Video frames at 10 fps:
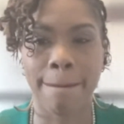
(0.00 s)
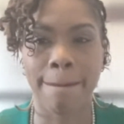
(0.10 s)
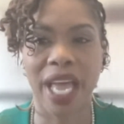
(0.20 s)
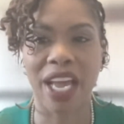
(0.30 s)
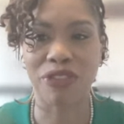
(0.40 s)

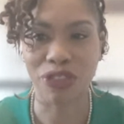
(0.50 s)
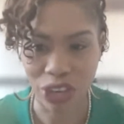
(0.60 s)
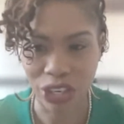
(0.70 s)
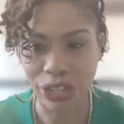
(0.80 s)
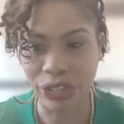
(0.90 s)
I
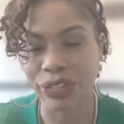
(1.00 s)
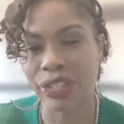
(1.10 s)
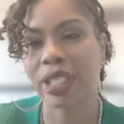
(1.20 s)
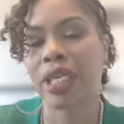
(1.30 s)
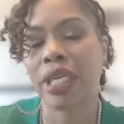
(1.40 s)

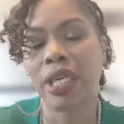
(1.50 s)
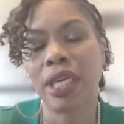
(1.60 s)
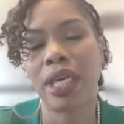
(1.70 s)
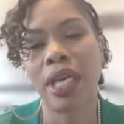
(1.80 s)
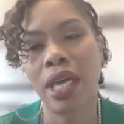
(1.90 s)
froze.
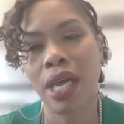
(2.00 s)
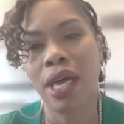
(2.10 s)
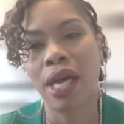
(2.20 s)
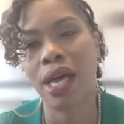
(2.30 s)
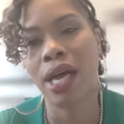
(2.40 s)

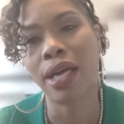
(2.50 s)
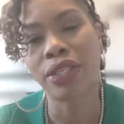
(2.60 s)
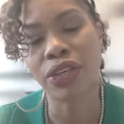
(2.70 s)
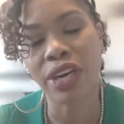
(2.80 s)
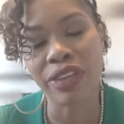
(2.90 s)
I
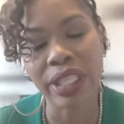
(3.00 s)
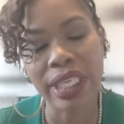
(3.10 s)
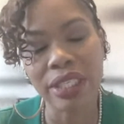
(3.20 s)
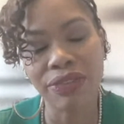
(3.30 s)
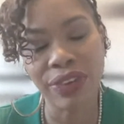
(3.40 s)
told her
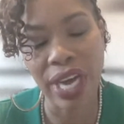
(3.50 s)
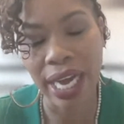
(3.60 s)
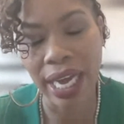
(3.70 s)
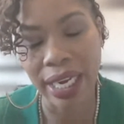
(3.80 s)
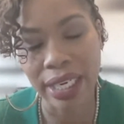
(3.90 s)
everything's fine.